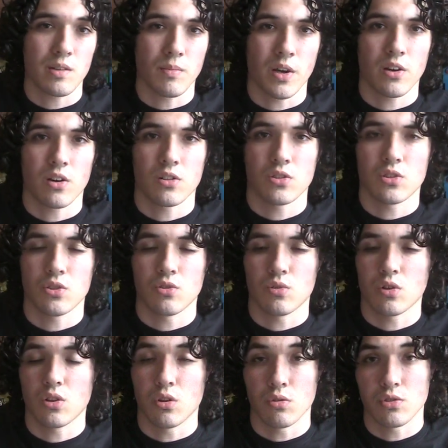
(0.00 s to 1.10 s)
might cost you
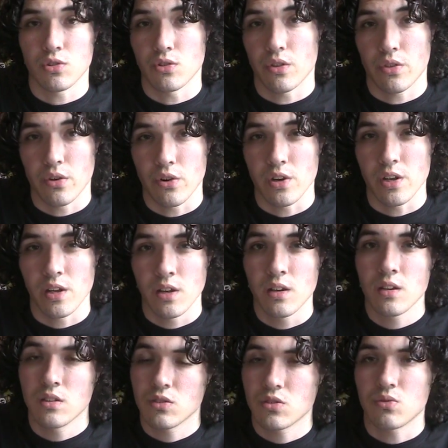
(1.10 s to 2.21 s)
closer to 30.
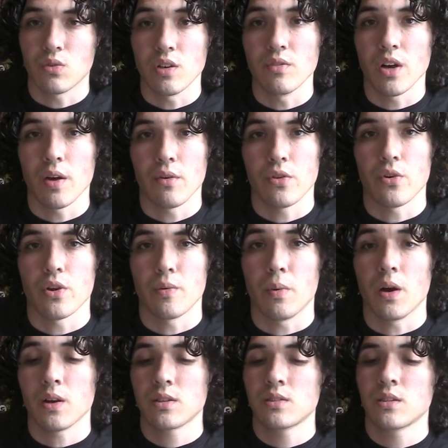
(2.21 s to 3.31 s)
It's 25 or 30
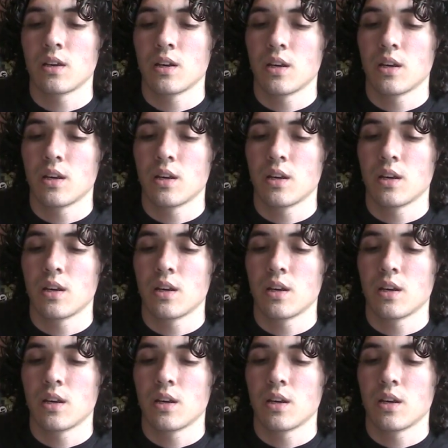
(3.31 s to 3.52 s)
bucks.